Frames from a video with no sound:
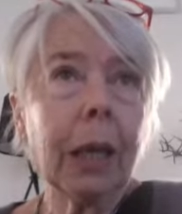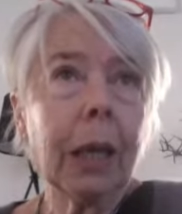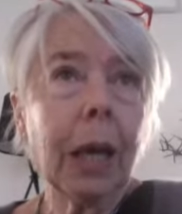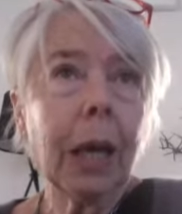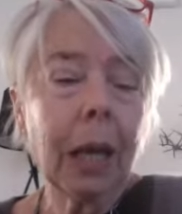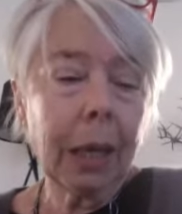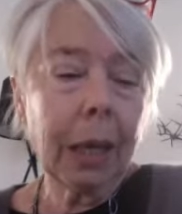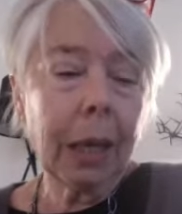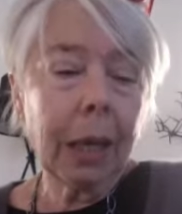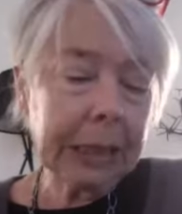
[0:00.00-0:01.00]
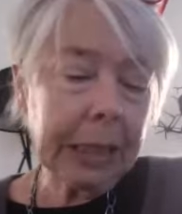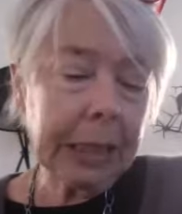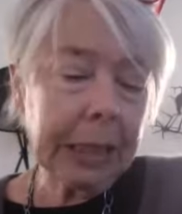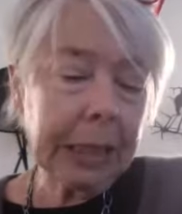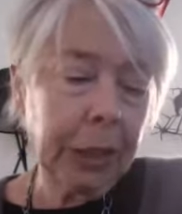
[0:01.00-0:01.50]
some
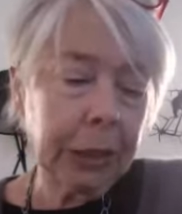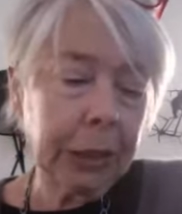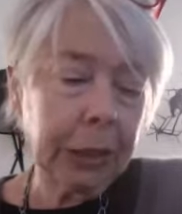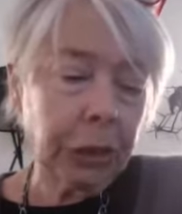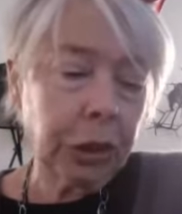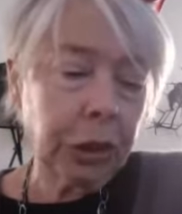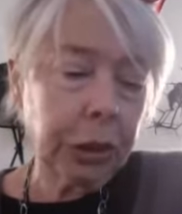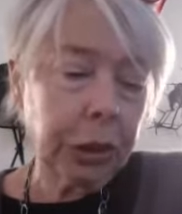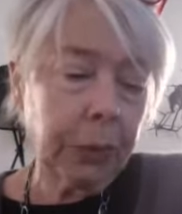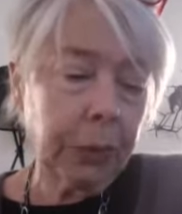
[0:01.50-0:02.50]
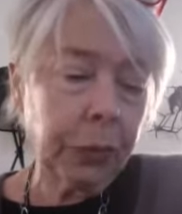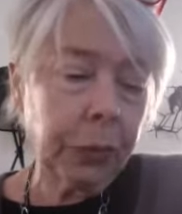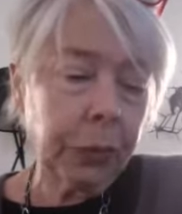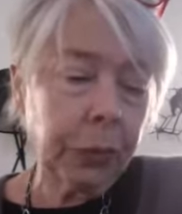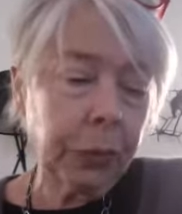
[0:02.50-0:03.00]
of the Dutch
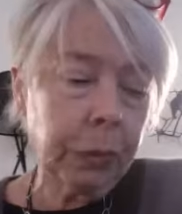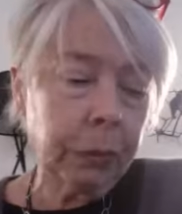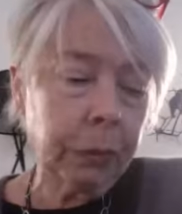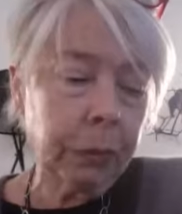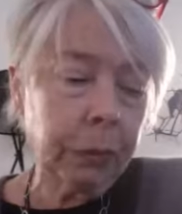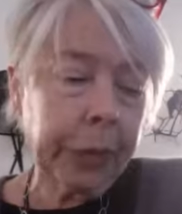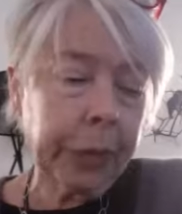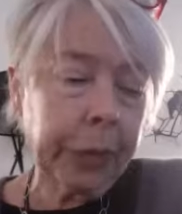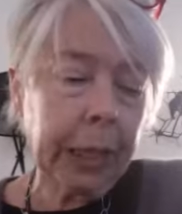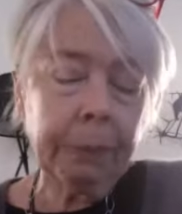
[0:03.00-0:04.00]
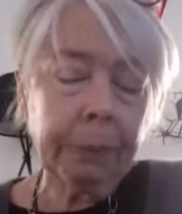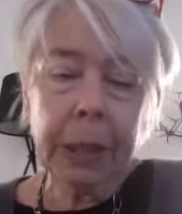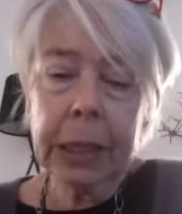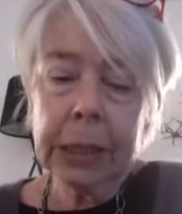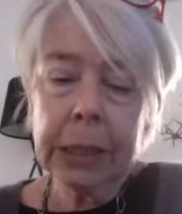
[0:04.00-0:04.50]
Royal Rowing Club,
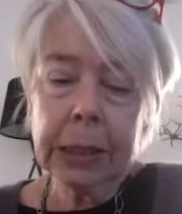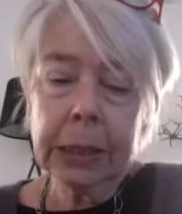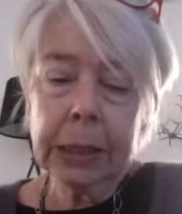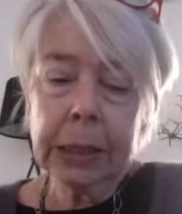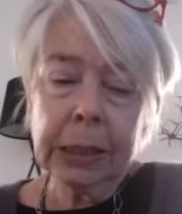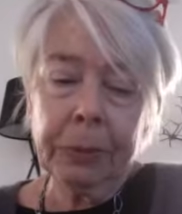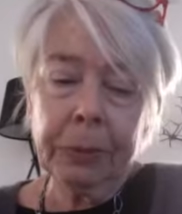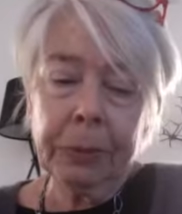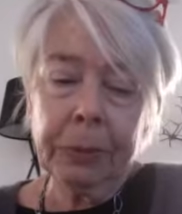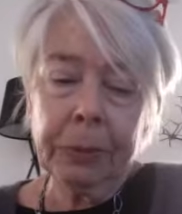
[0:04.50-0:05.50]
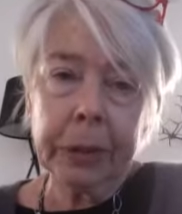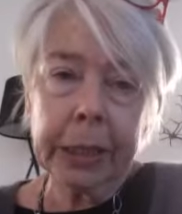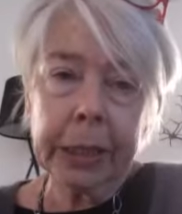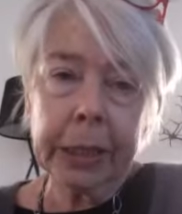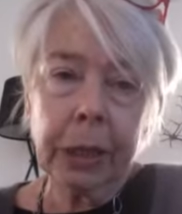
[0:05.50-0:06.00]
some of the Maori
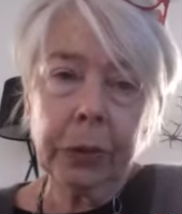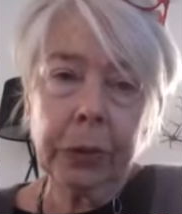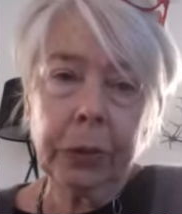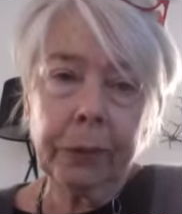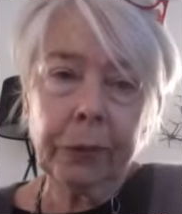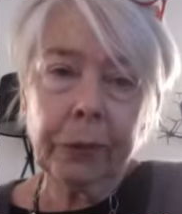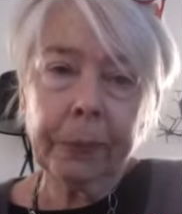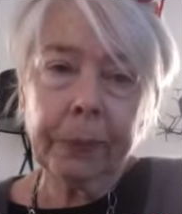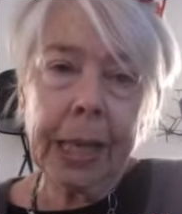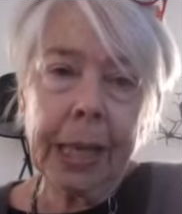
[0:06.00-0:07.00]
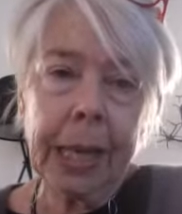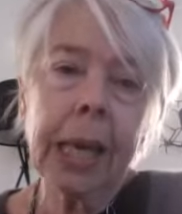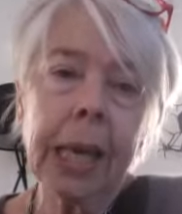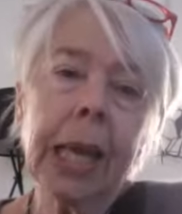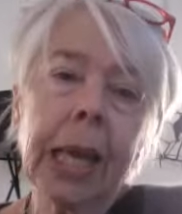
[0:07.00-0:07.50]
Kaihoi from here,
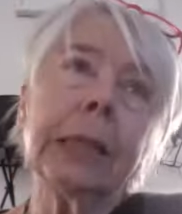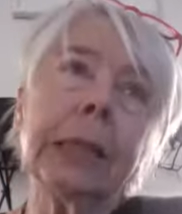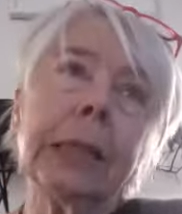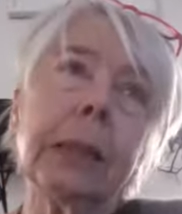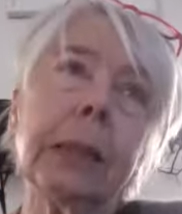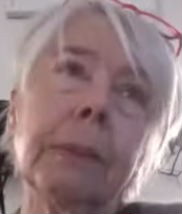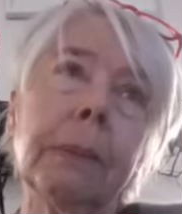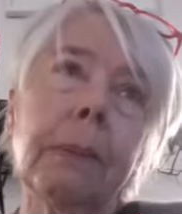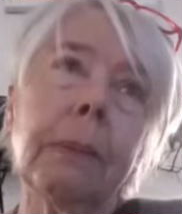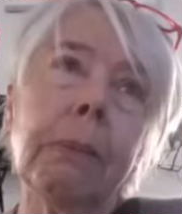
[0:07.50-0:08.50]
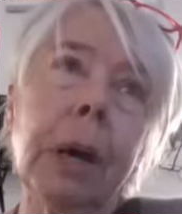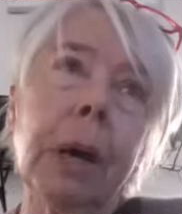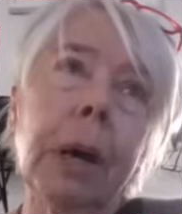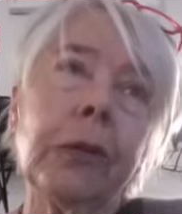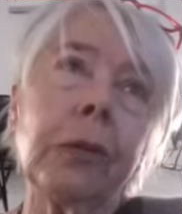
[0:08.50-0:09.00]
and some
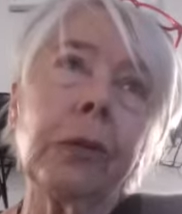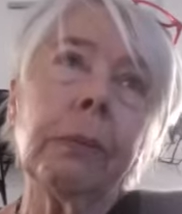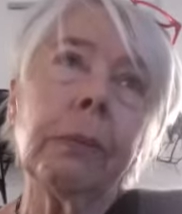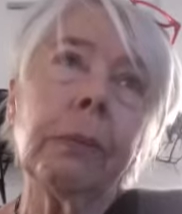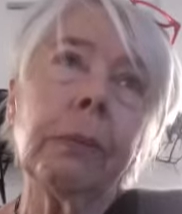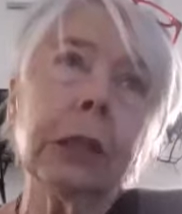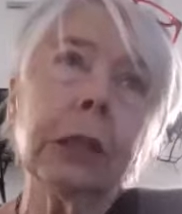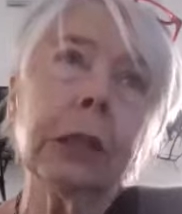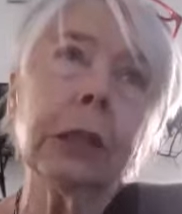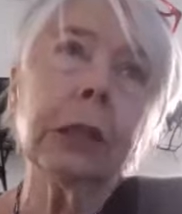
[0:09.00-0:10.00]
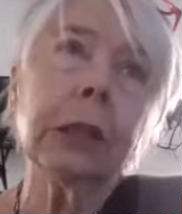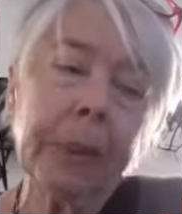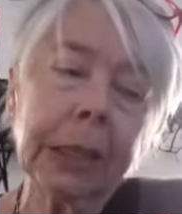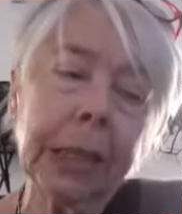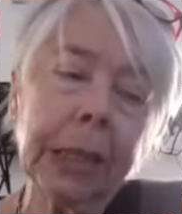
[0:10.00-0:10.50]
Maori from London of the big
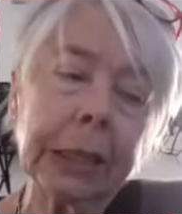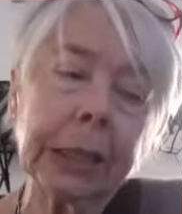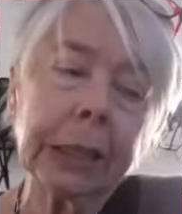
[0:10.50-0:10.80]
Ngāti